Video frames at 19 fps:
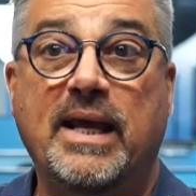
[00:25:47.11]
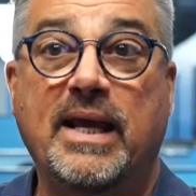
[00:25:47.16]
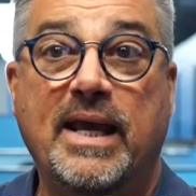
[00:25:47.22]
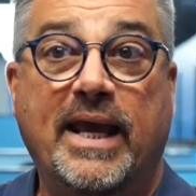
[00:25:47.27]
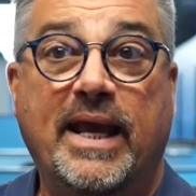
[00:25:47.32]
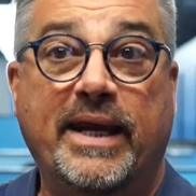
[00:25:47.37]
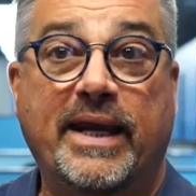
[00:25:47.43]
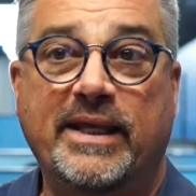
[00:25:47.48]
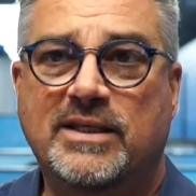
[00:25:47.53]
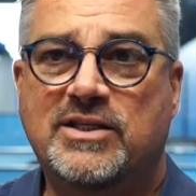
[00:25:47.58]
and
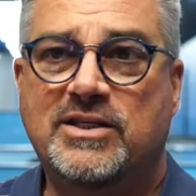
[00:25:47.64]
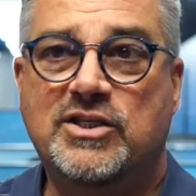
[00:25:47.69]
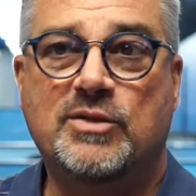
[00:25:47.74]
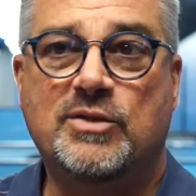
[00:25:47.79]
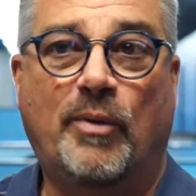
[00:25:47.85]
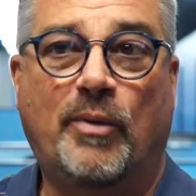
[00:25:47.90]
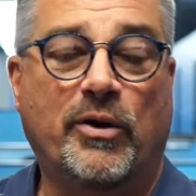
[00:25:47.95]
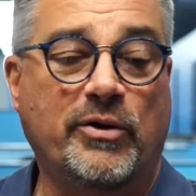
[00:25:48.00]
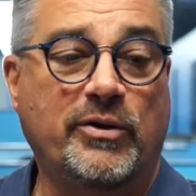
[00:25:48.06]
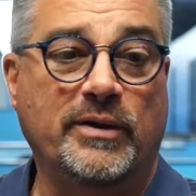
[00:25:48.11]
he's
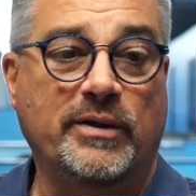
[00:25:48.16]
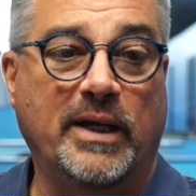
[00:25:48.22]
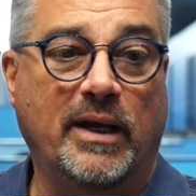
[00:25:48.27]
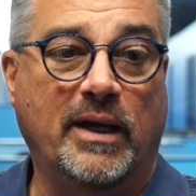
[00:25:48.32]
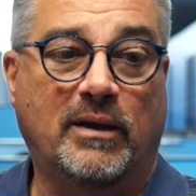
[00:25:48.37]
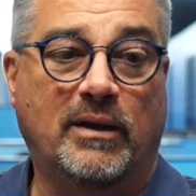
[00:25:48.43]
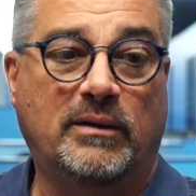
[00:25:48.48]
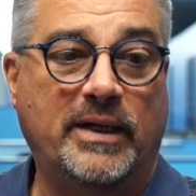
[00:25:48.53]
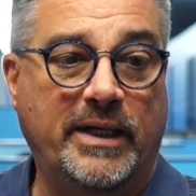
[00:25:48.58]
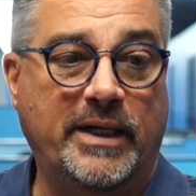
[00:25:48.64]
smarter than
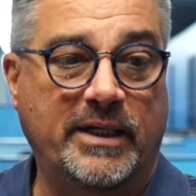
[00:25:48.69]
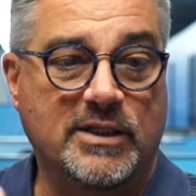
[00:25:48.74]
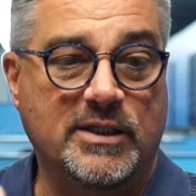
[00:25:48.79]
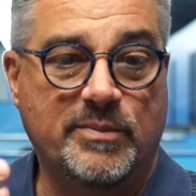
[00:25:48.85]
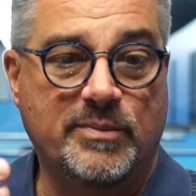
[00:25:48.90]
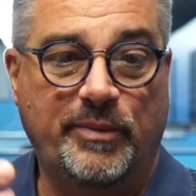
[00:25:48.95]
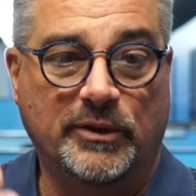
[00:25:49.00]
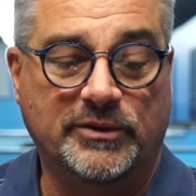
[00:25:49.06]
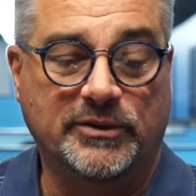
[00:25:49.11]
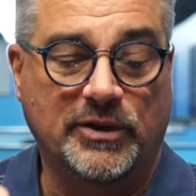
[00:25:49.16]
hell, and he's
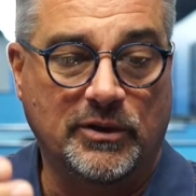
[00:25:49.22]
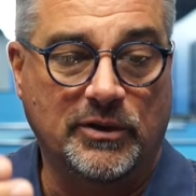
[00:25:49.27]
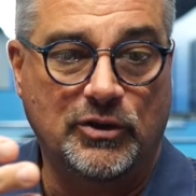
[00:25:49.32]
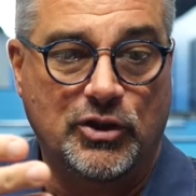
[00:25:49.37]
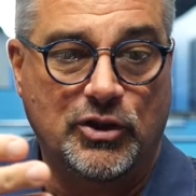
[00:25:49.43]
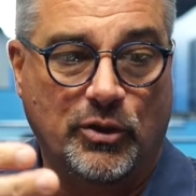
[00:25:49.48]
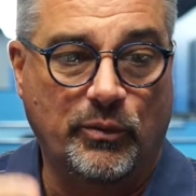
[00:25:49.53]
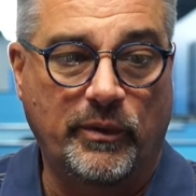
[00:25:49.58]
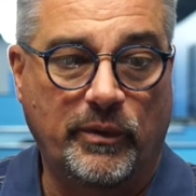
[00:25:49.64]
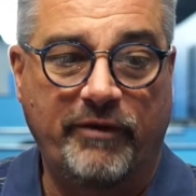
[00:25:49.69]
built a
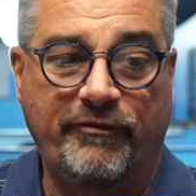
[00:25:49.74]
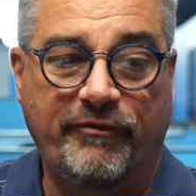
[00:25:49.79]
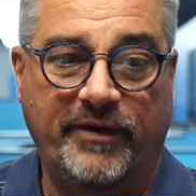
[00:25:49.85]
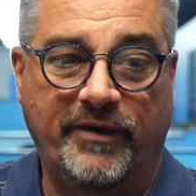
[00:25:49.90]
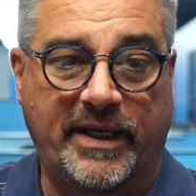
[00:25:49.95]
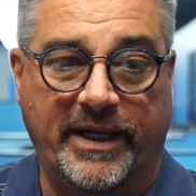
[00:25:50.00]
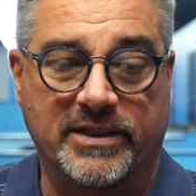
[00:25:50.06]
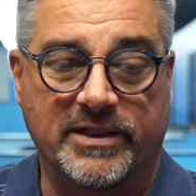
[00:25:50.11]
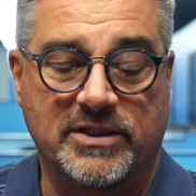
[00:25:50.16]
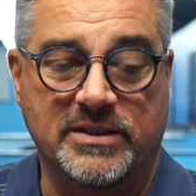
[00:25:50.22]
terrific
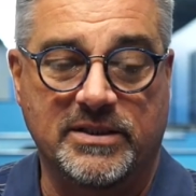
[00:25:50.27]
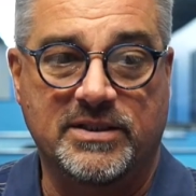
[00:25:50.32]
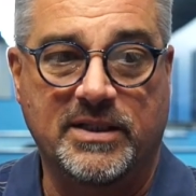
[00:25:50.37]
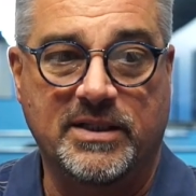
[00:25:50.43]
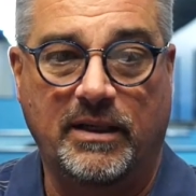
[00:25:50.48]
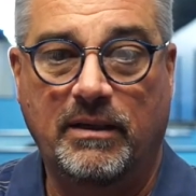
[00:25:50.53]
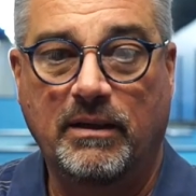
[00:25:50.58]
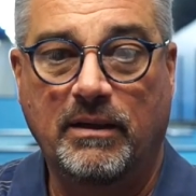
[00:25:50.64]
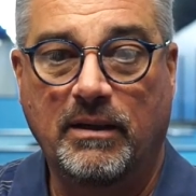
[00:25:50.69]
agency,